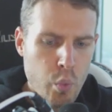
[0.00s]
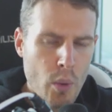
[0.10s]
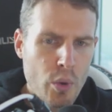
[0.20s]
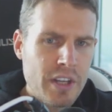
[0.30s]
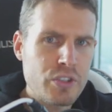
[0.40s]

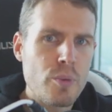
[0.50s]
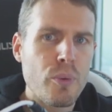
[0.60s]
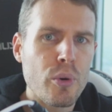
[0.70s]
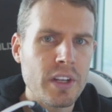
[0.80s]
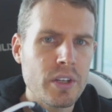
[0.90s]
what will get you
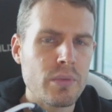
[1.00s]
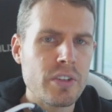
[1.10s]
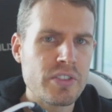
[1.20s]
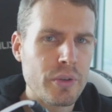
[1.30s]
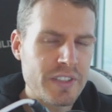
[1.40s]
pretty good
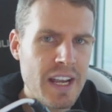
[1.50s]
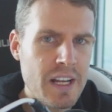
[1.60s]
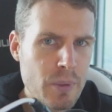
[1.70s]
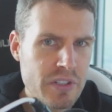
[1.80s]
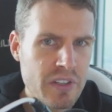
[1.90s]
results
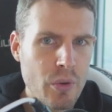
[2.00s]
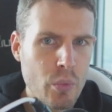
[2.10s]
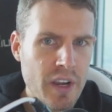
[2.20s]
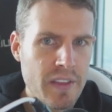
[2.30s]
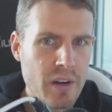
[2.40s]
80% of
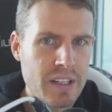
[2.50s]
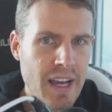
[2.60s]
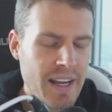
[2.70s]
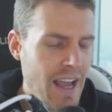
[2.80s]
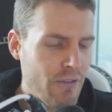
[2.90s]
the way their
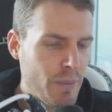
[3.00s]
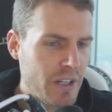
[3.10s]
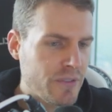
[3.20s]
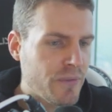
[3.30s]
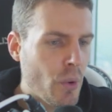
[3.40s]
diet.
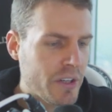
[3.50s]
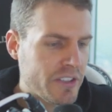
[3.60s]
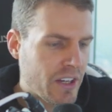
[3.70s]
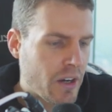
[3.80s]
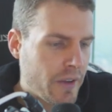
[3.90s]
Everybody's
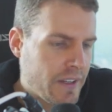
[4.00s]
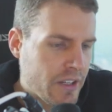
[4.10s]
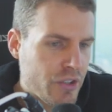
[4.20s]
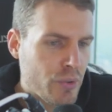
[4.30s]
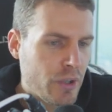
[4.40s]
focusing on the
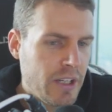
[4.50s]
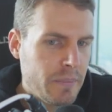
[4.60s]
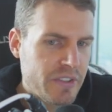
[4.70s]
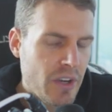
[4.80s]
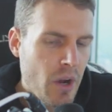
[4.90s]

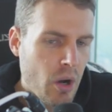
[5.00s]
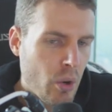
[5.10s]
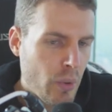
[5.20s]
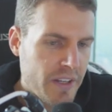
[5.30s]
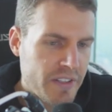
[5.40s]
extremes
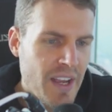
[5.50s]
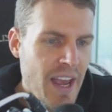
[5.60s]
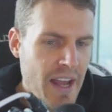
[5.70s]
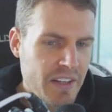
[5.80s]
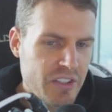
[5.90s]
always.
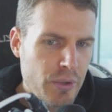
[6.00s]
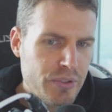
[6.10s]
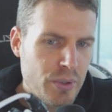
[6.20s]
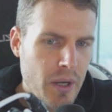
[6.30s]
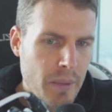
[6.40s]
And this
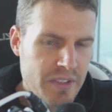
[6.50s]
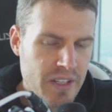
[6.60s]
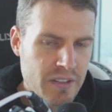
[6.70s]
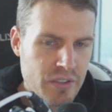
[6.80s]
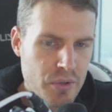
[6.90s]
also comes
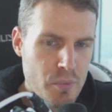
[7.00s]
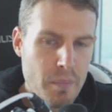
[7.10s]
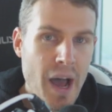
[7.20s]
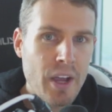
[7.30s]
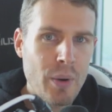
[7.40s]
into
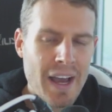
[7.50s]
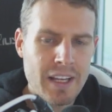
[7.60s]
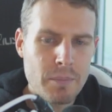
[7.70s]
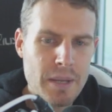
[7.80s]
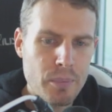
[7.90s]

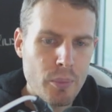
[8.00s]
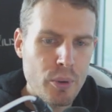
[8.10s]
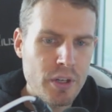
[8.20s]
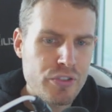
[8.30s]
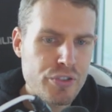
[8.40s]
biohacking. People are
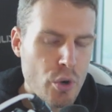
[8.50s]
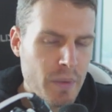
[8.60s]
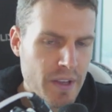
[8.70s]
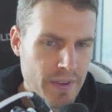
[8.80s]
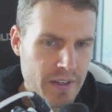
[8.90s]
putting so
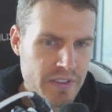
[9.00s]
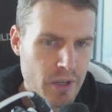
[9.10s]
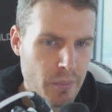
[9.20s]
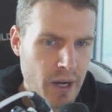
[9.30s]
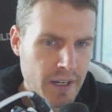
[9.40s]
many things in
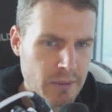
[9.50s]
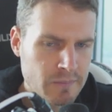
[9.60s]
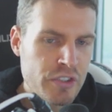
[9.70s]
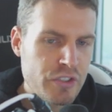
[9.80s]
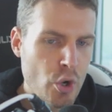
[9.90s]
their body,
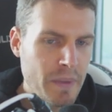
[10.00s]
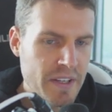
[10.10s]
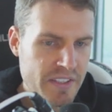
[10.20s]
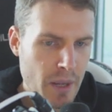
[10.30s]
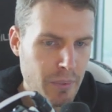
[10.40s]
so
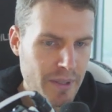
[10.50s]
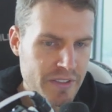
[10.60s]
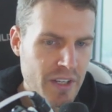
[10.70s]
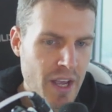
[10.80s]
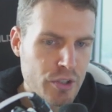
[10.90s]
many
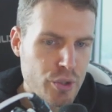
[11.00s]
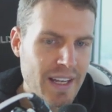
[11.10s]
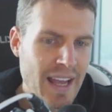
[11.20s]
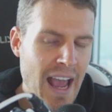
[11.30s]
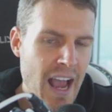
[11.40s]
supplements,
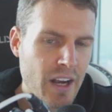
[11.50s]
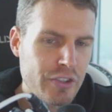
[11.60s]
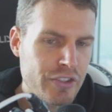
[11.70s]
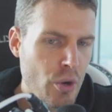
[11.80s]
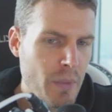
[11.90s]
trying to hack
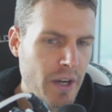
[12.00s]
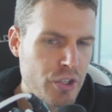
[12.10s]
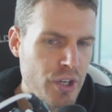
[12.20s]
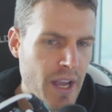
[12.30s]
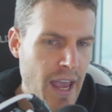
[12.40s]
so
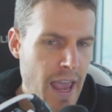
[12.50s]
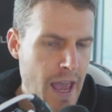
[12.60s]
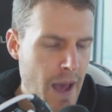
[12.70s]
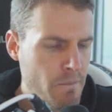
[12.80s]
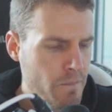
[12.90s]
much
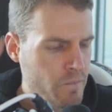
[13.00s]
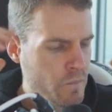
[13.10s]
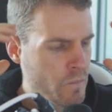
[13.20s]
and